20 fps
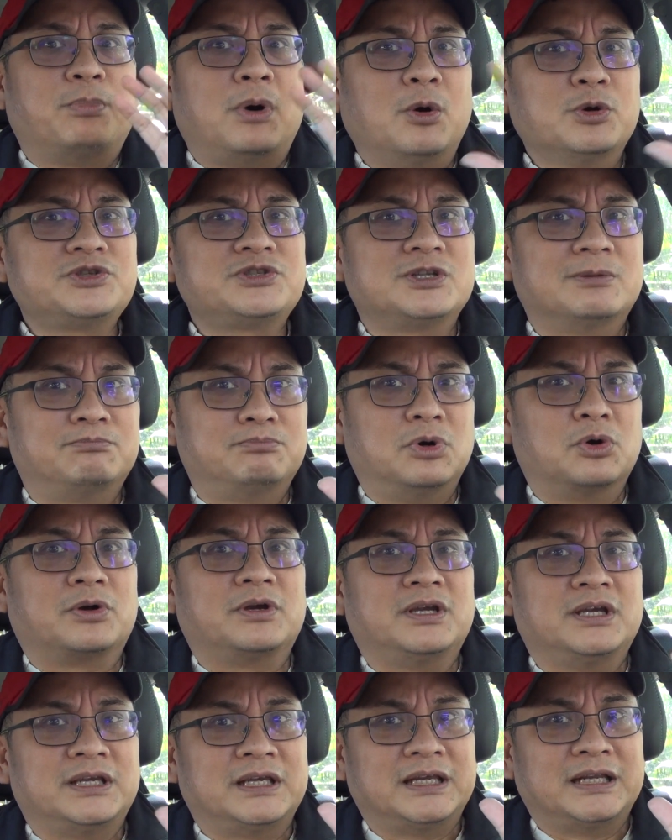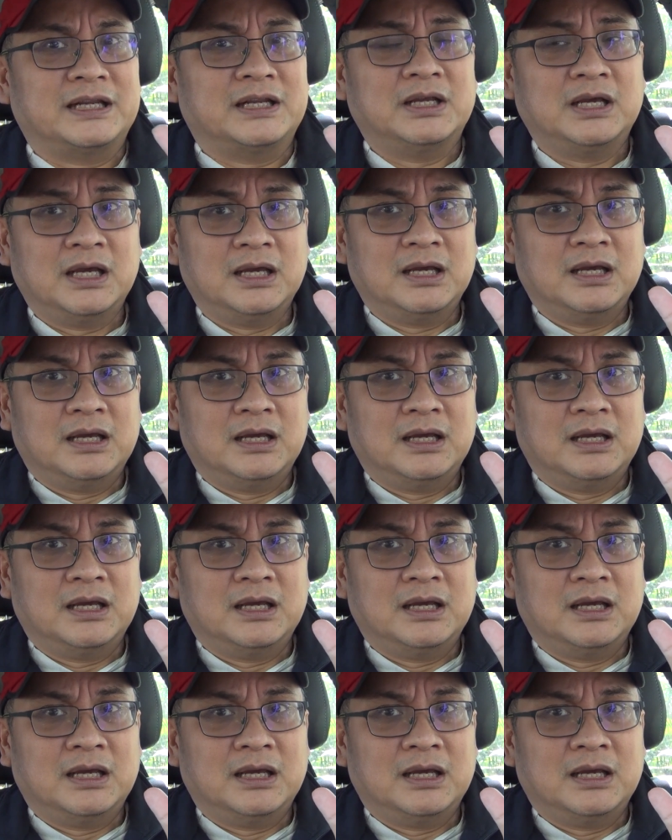post the book in